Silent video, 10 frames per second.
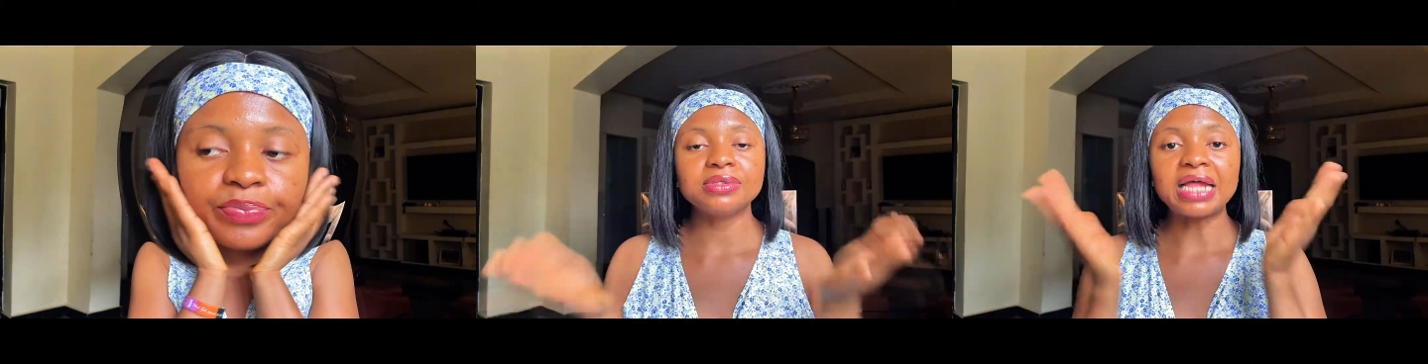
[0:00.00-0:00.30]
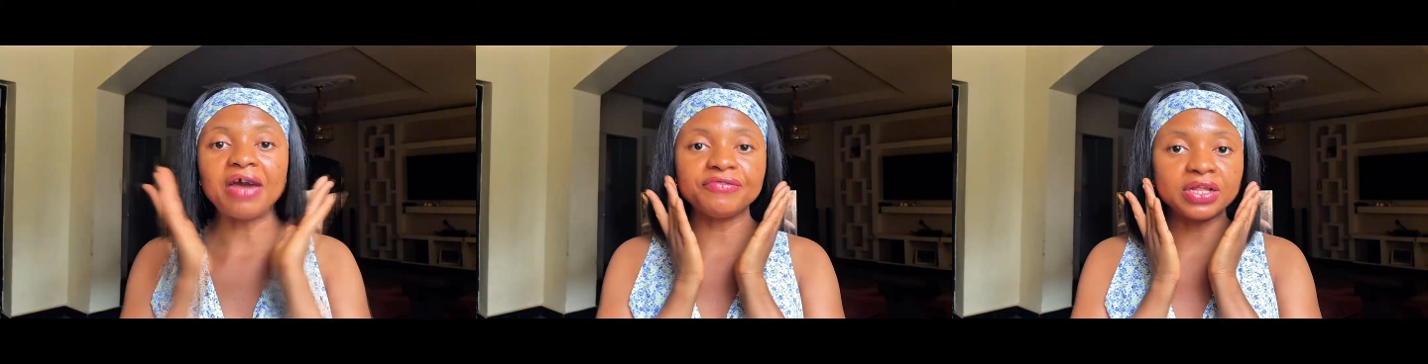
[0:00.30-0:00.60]

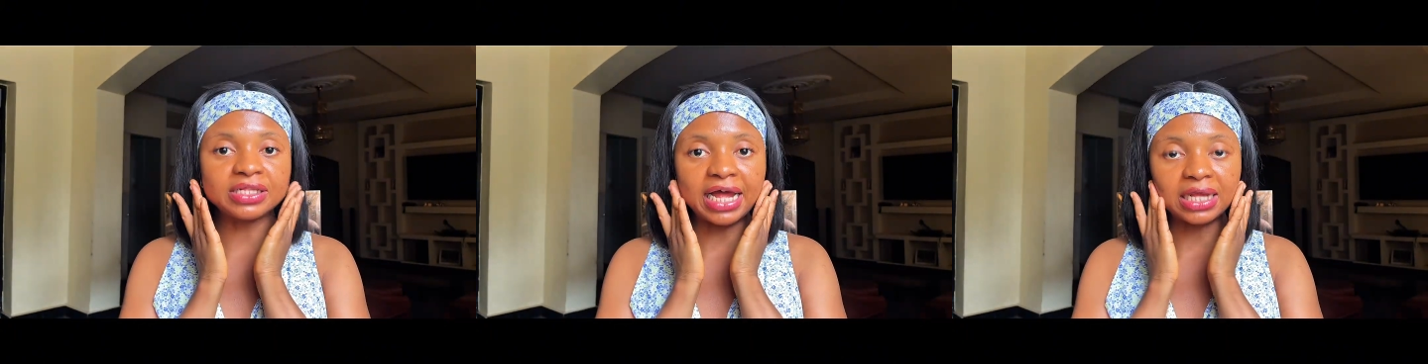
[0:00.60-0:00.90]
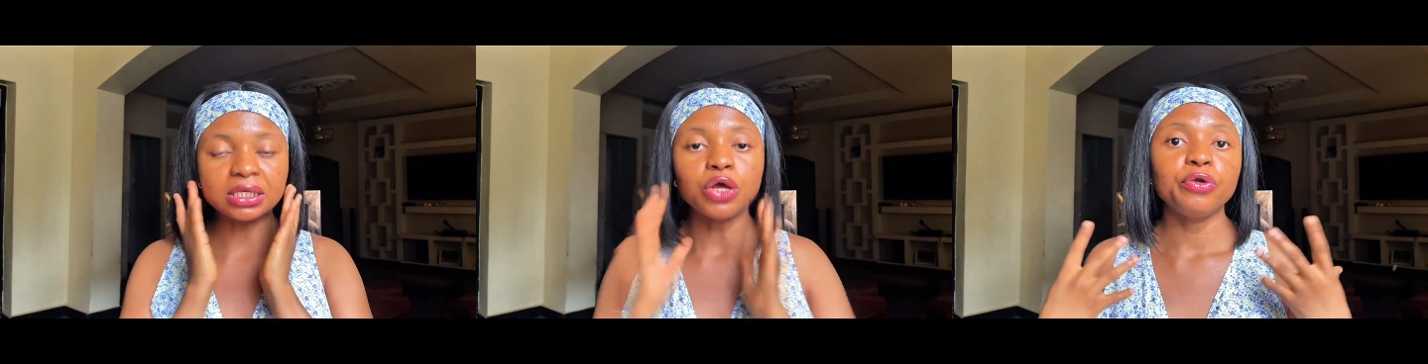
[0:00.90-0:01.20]
After
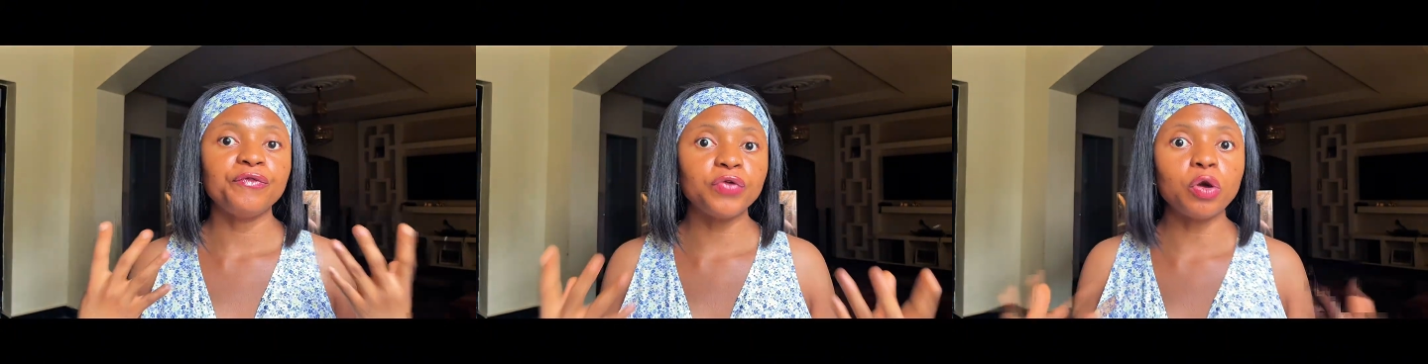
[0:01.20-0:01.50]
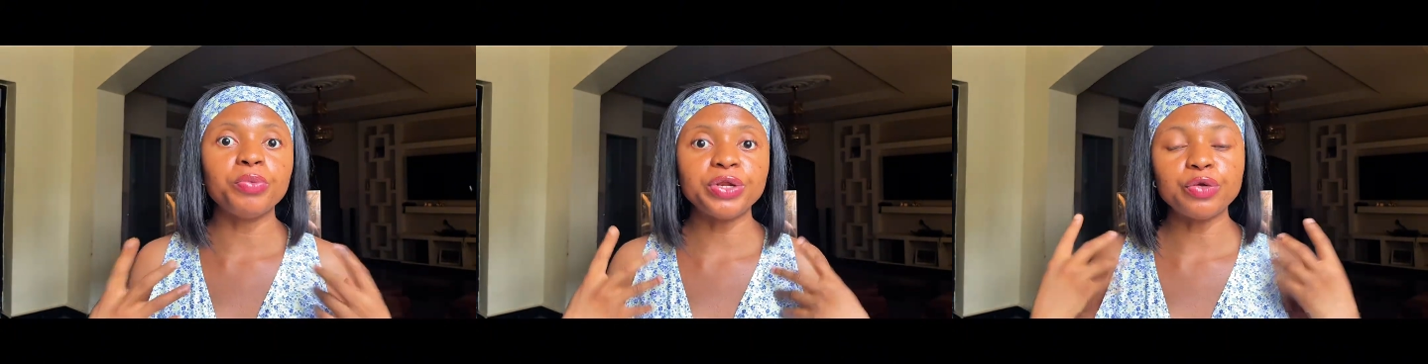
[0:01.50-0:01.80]
that, you follow
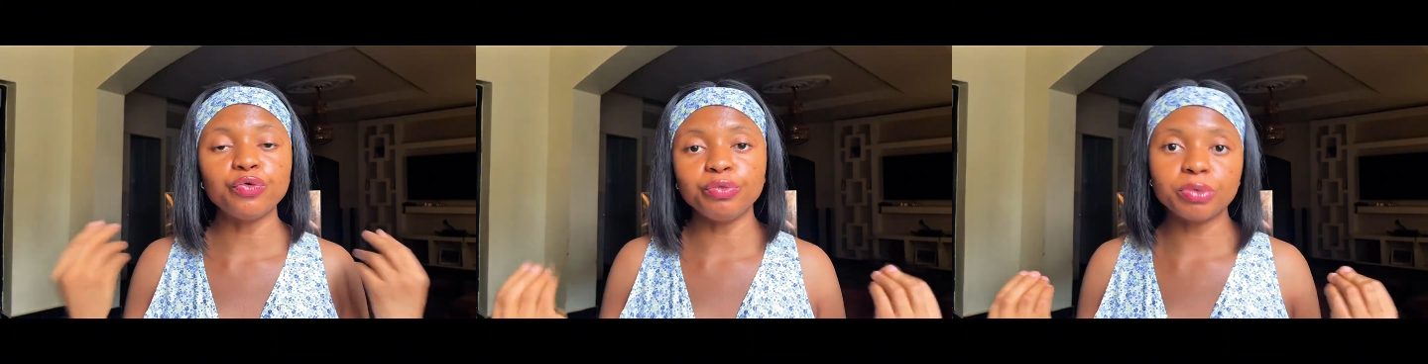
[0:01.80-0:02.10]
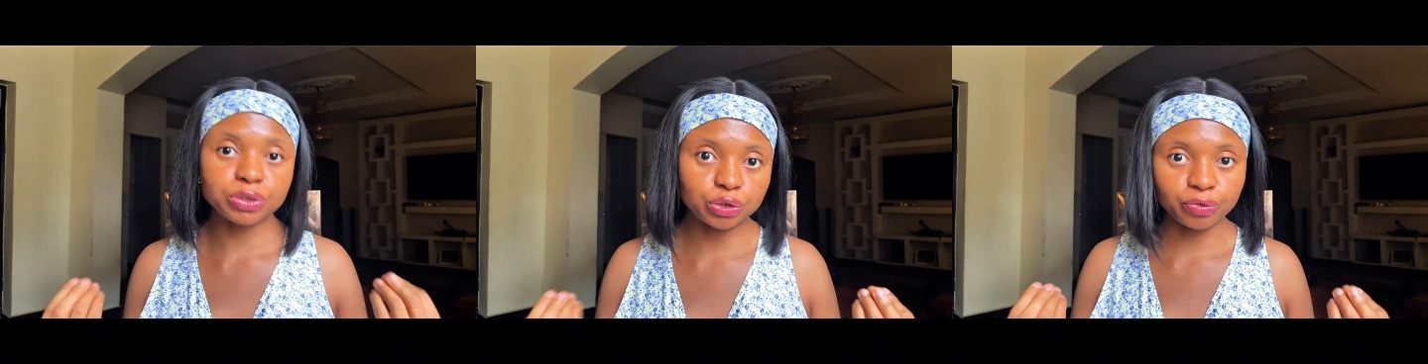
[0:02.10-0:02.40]
up with a good
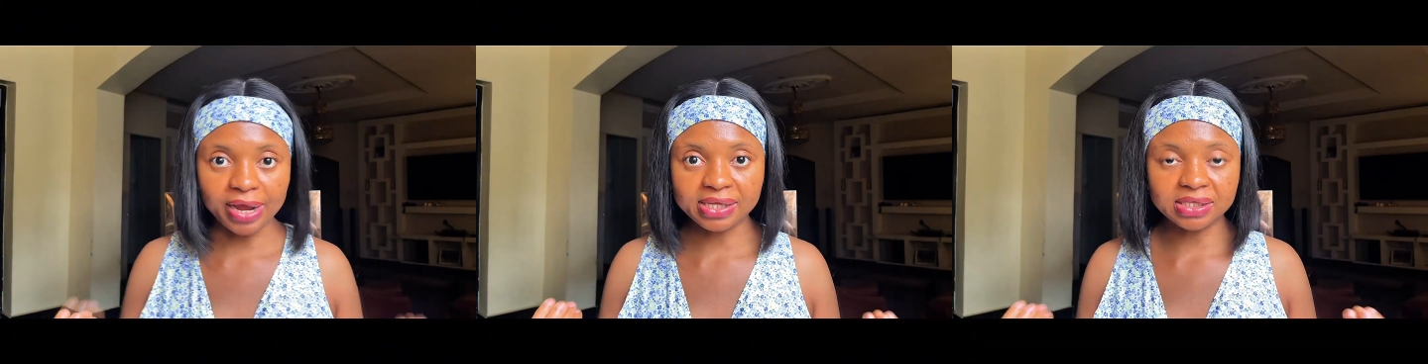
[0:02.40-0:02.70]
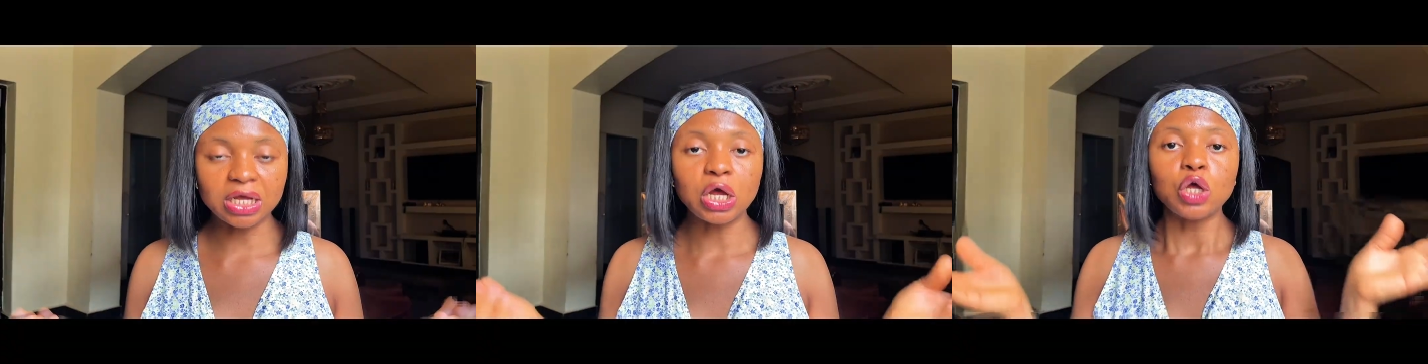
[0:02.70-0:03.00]

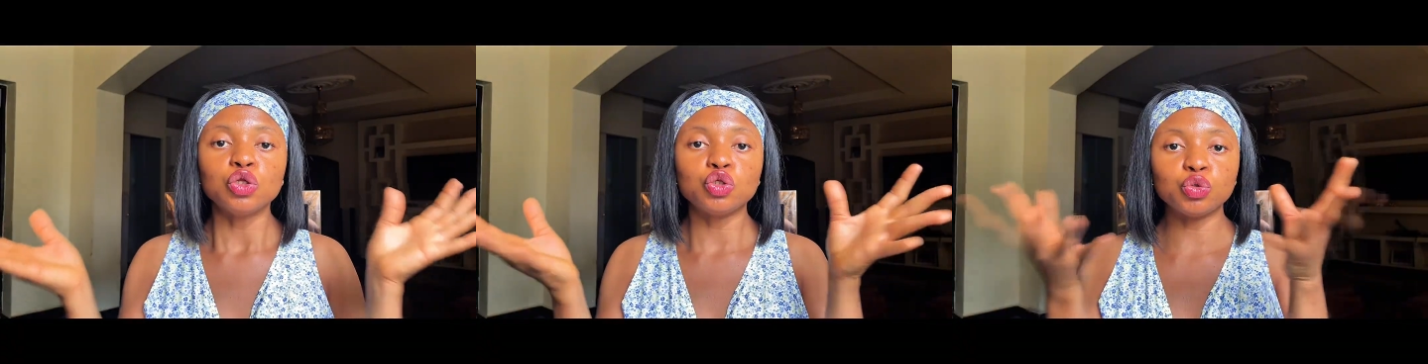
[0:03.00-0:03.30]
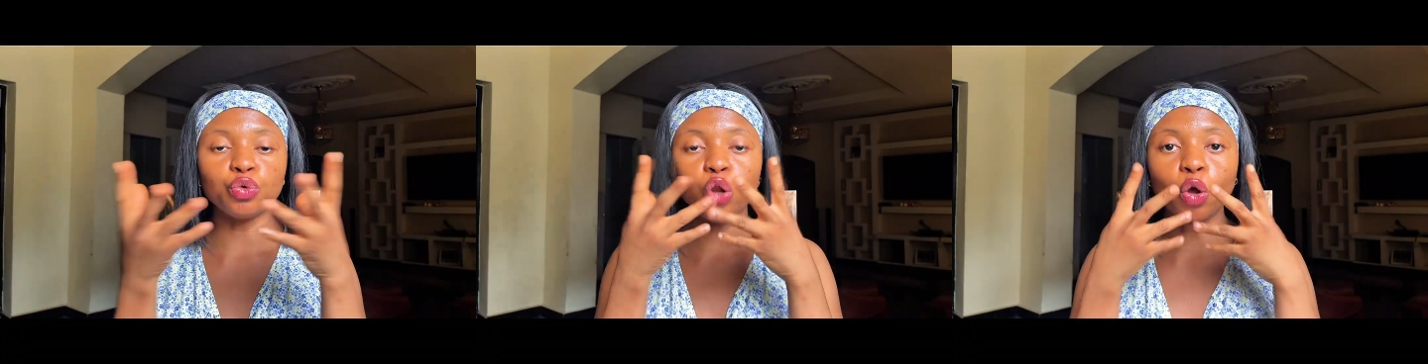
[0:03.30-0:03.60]
moisturizer
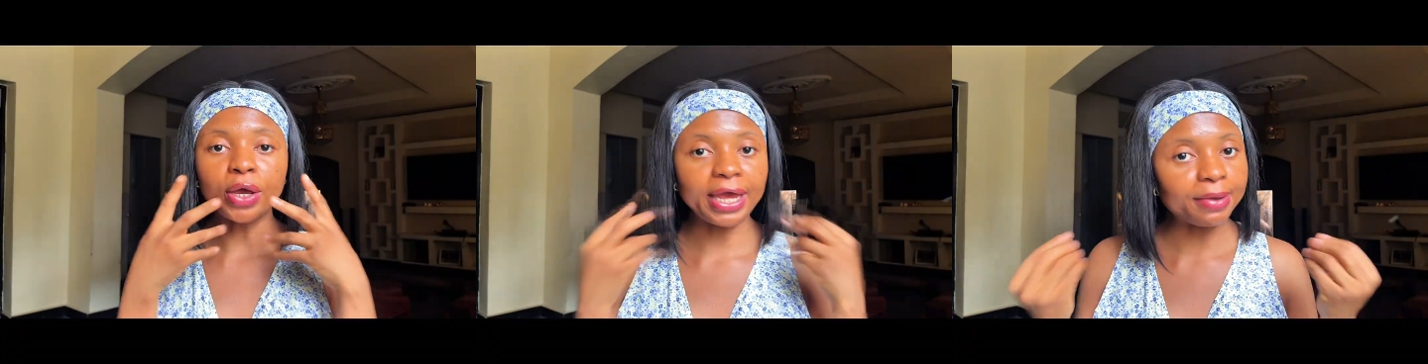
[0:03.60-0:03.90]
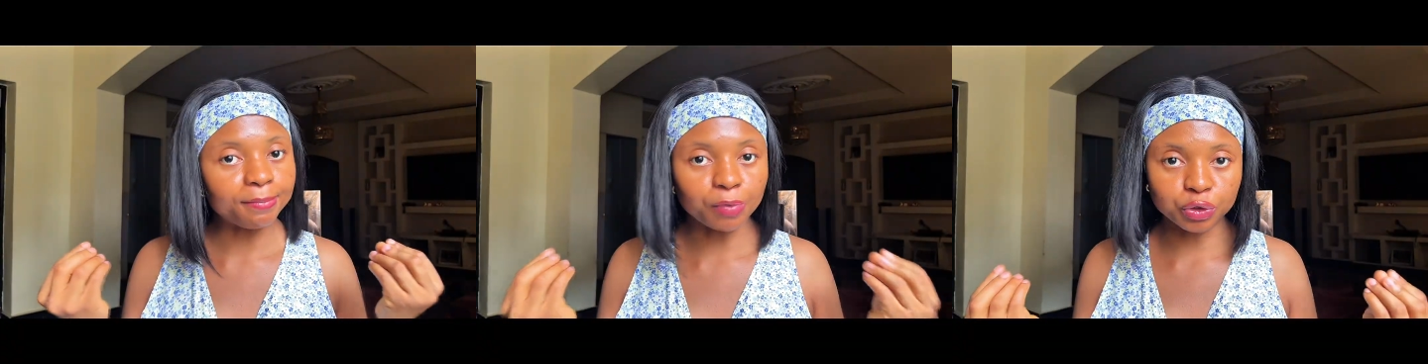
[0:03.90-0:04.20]
to lock
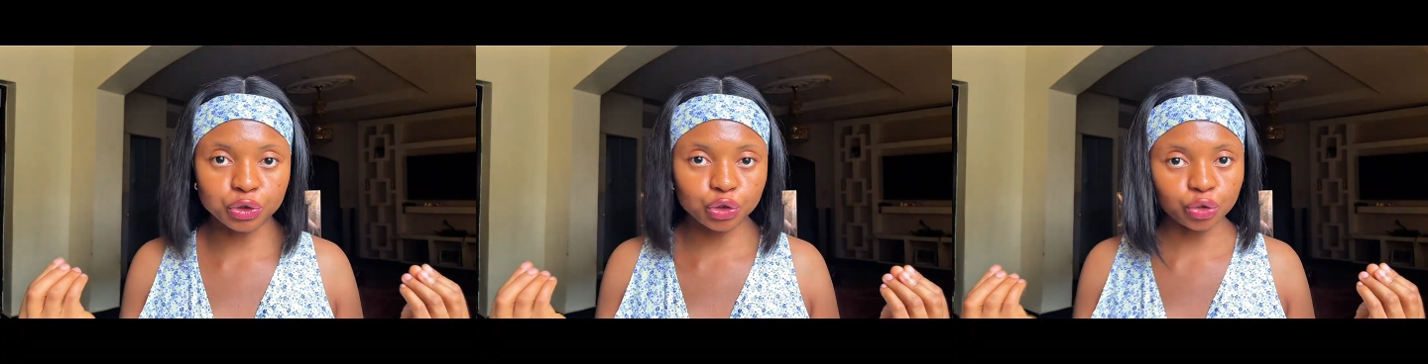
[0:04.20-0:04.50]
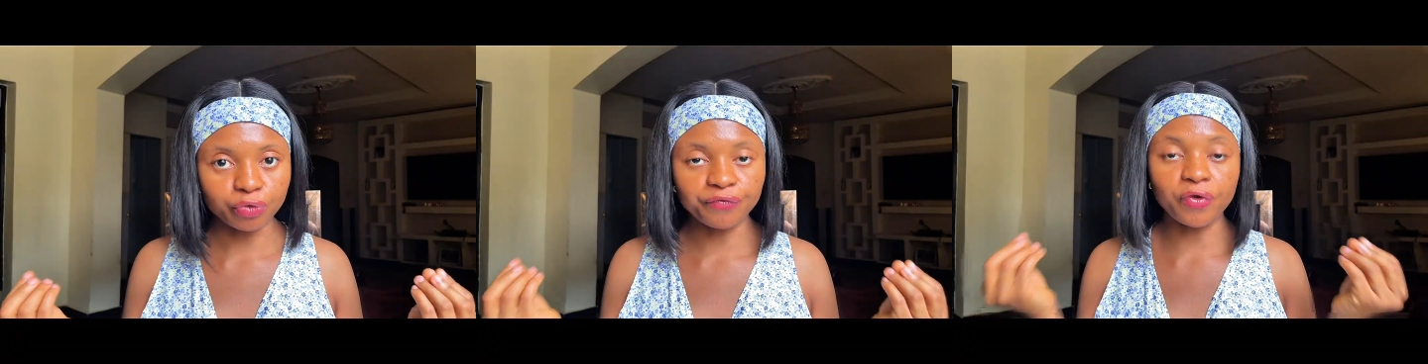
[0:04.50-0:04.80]
in
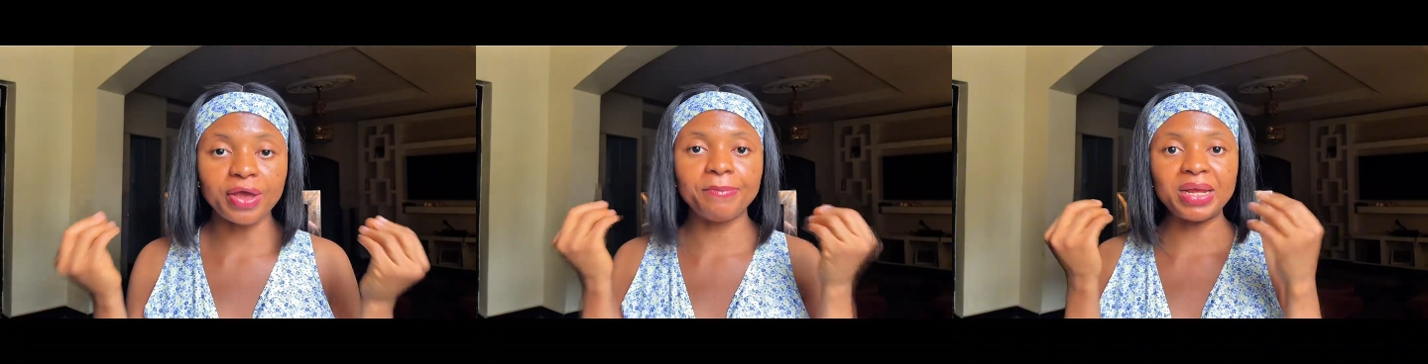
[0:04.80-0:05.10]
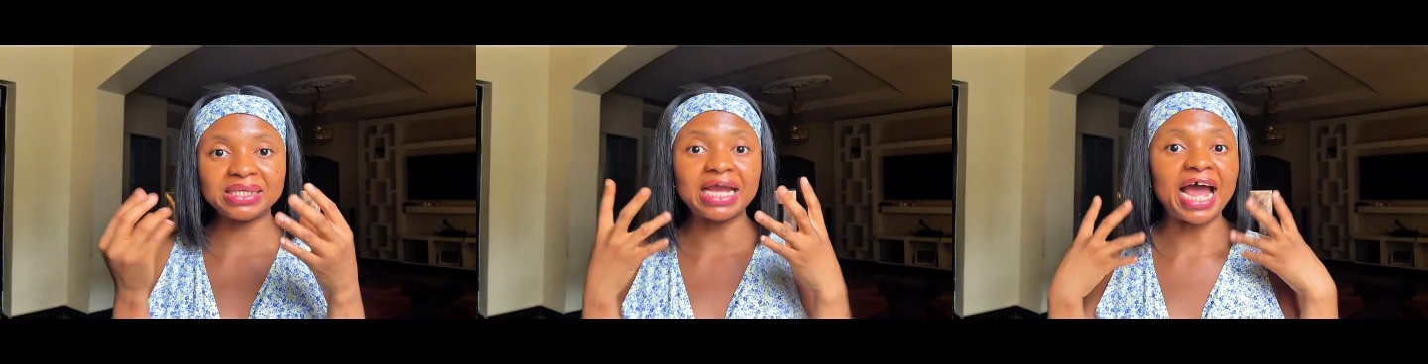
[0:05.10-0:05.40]
moisture for a
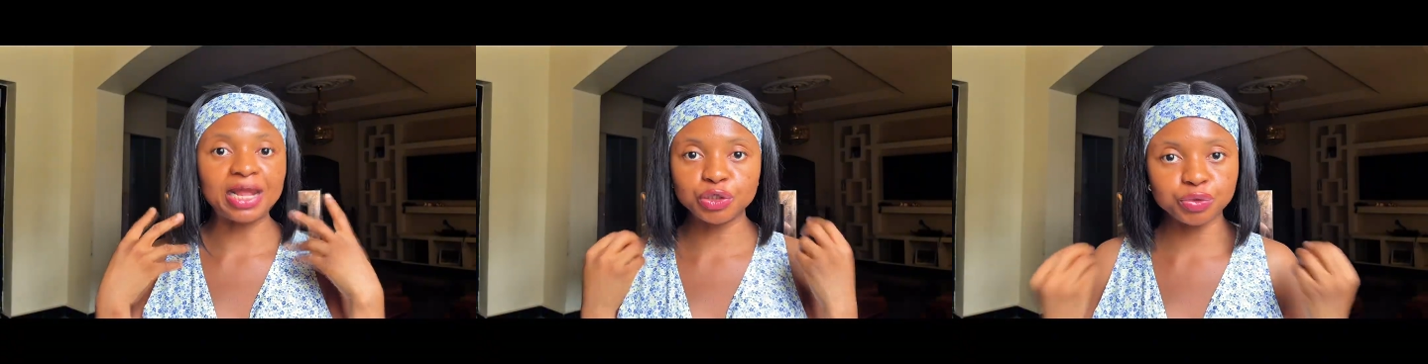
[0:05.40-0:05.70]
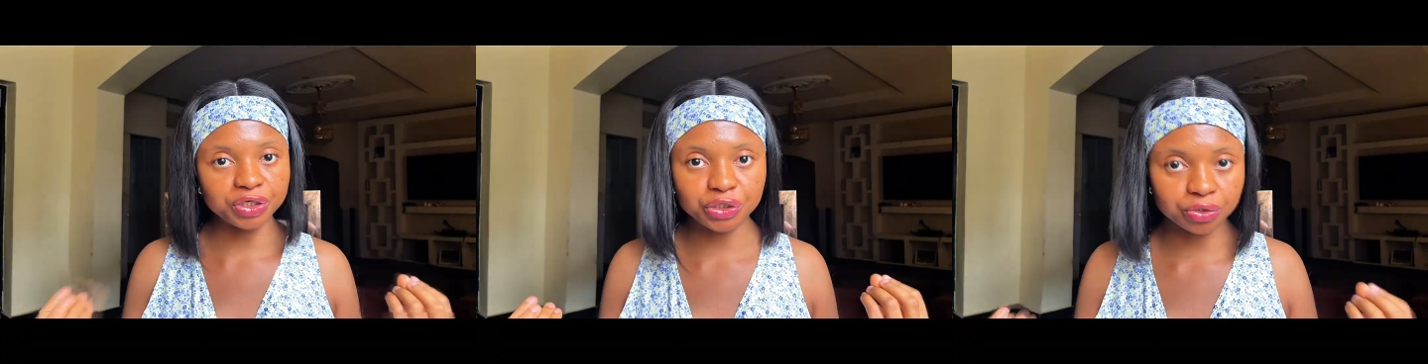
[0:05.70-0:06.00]
better
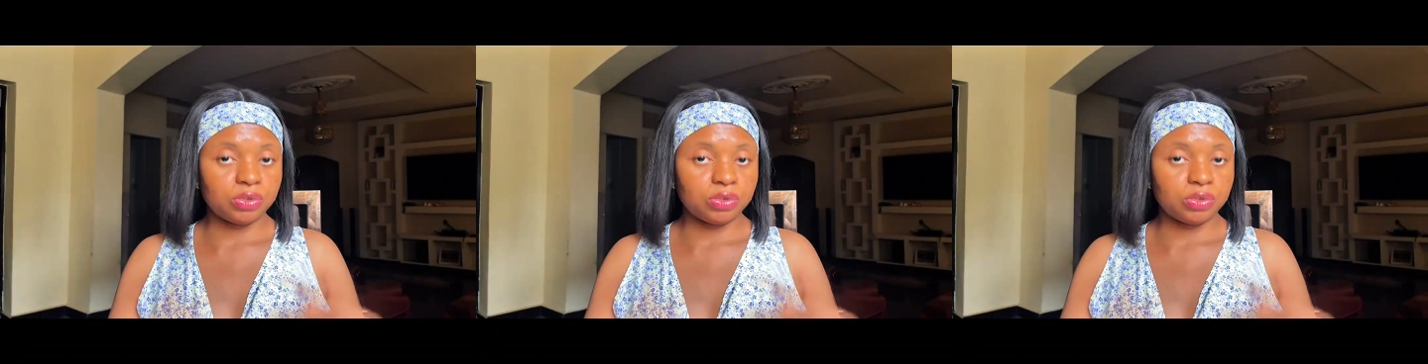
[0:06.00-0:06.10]
hydration.